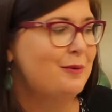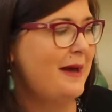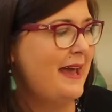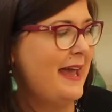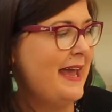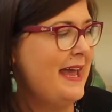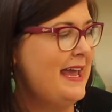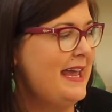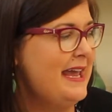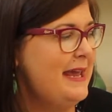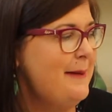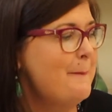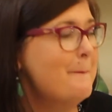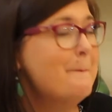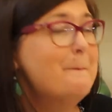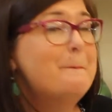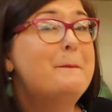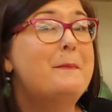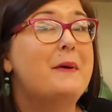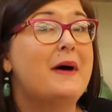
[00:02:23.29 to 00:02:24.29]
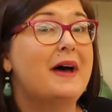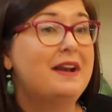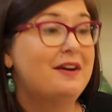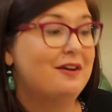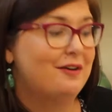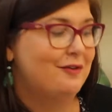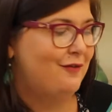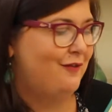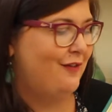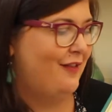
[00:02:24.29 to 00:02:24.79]
a
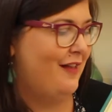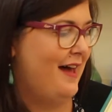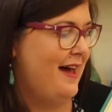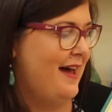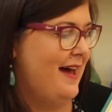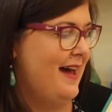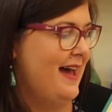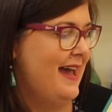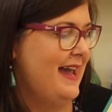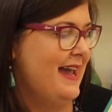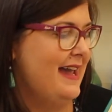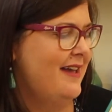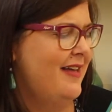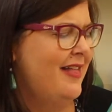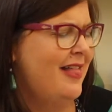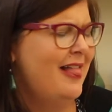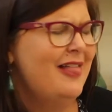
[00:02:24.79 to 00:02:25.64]
butterfly.